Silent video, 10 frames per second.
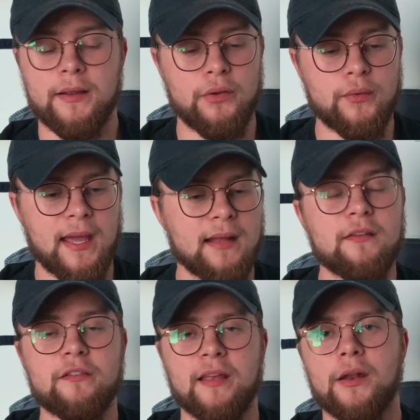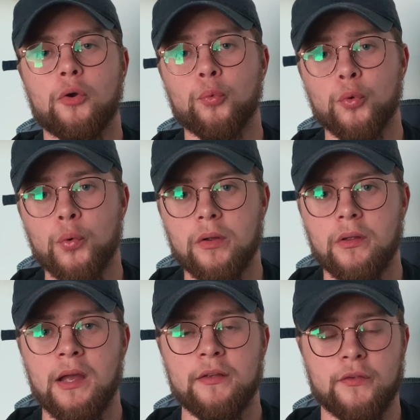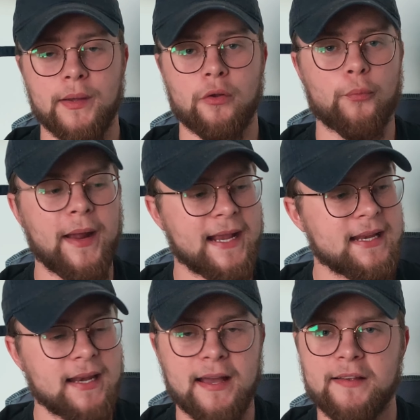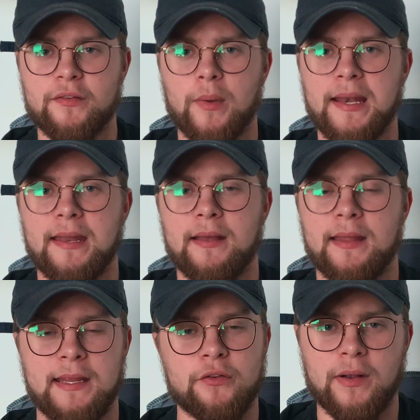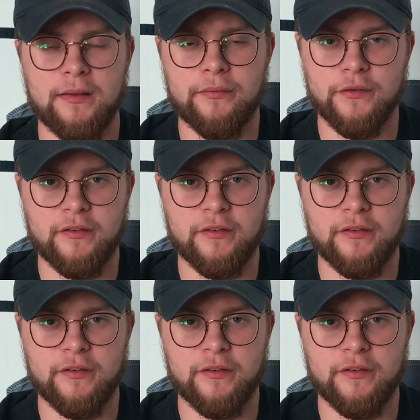you can set a rule so it'll recognize when an e-transfer is